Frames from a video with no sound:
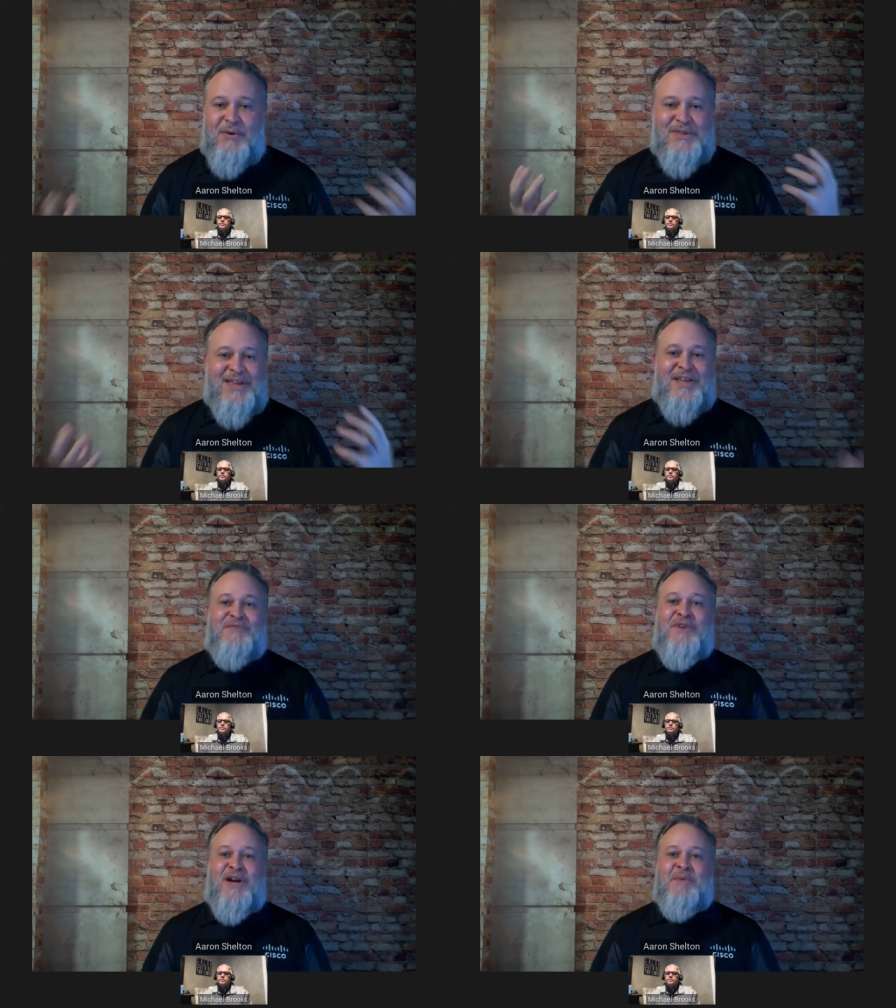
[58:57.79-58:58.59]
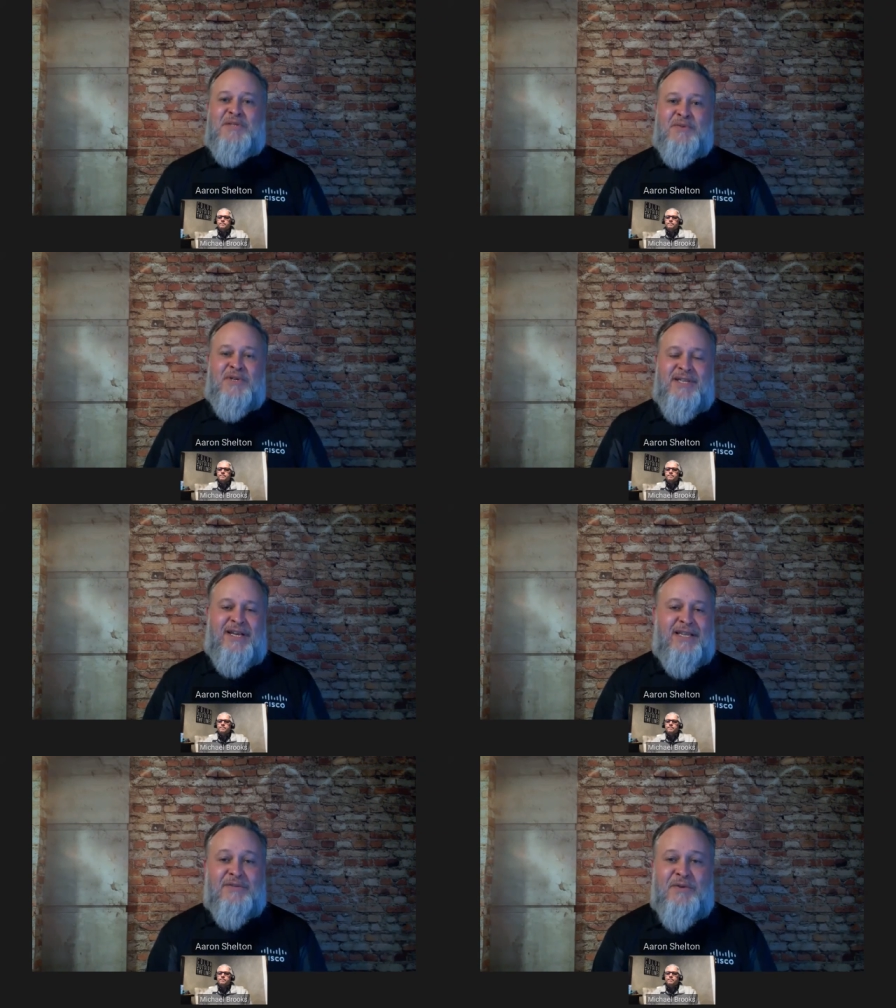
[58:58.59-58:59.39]
I want to thank you very much for
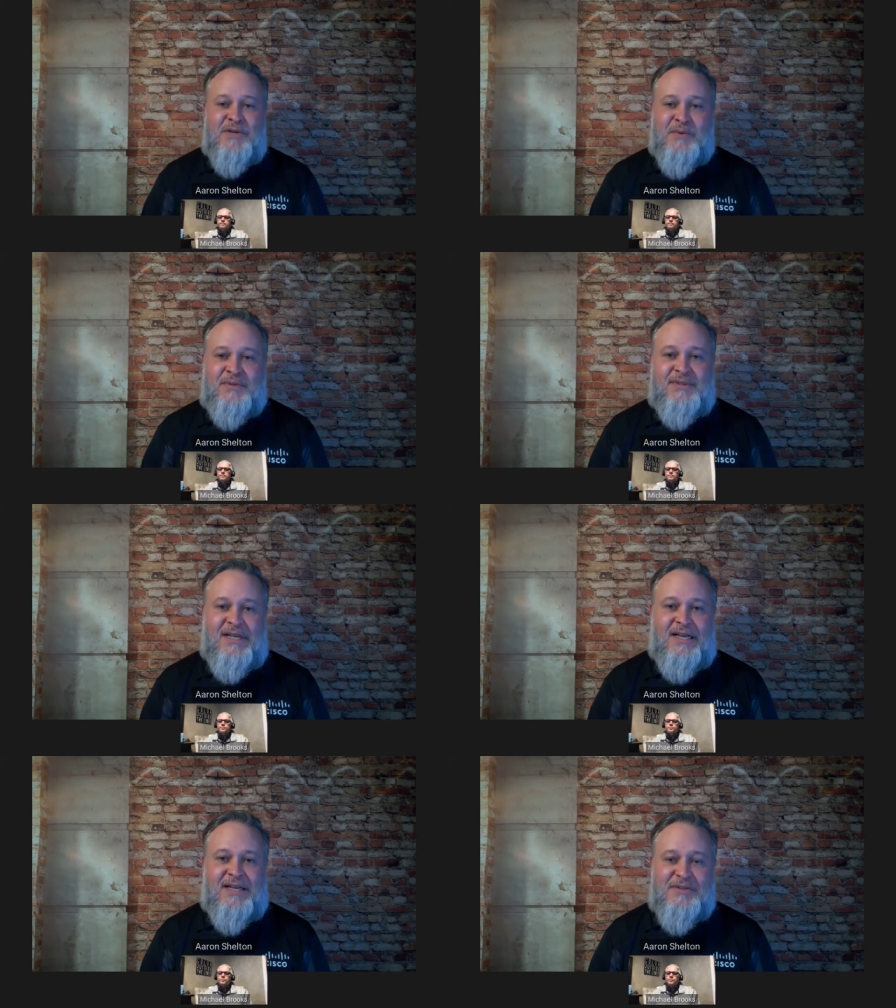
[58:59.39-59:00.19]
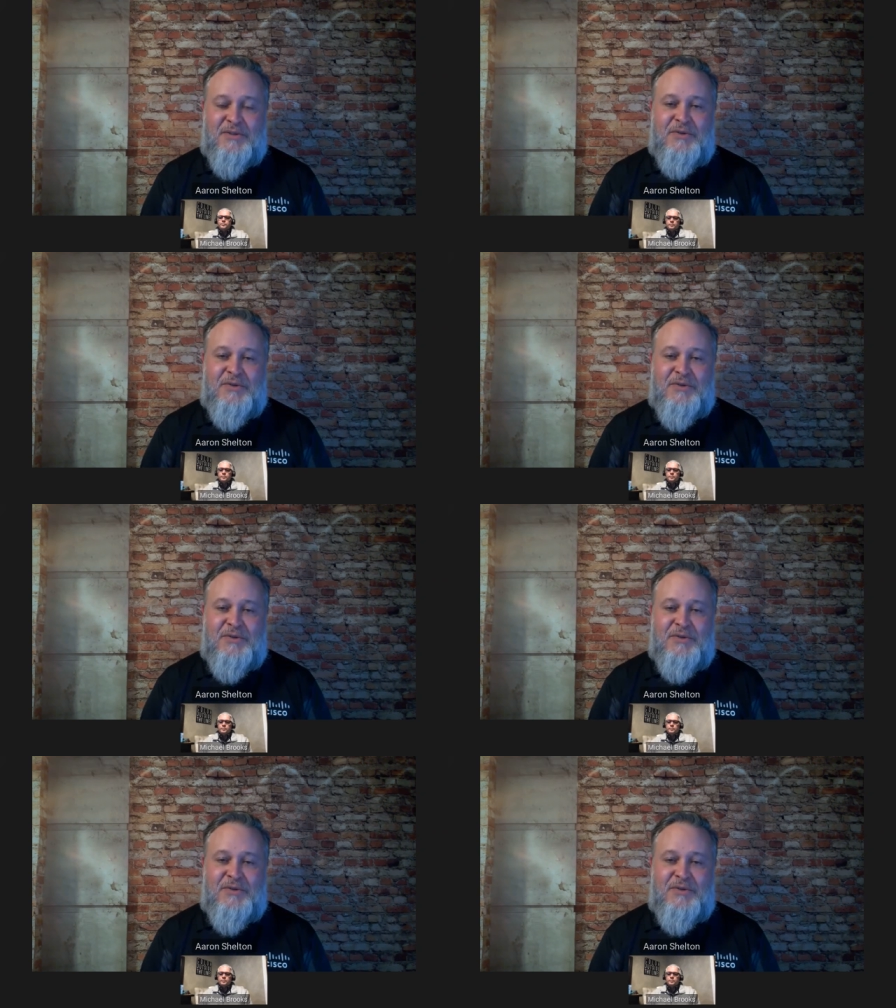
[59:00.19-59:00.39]
attending the first uh,